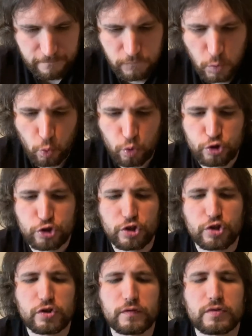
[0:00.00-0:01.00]
4
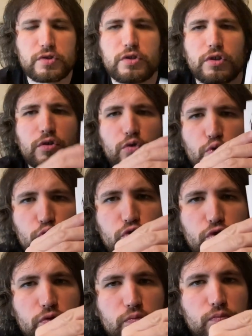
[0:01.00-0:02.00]
sheets of
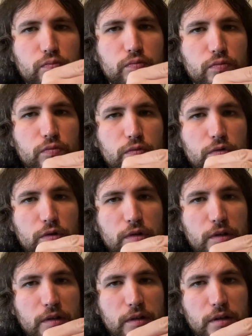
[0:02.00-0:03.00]
stickers.
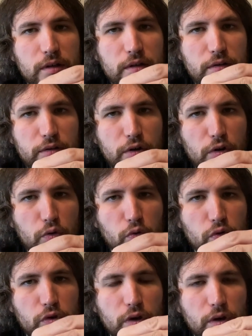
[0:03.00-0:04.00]
They all
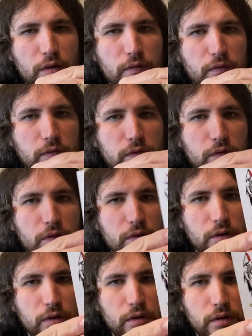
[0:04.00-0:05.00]
look kind of
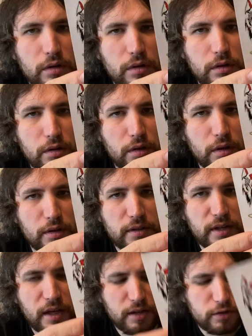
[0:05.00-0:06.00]
like
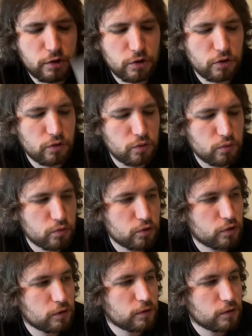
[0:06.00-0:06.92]
tattoos.